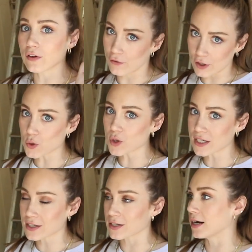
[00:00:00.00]
The front door is
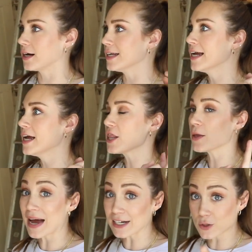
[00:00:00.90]
installed. The
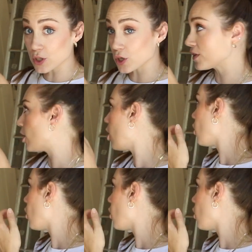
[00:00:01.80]
back door is over there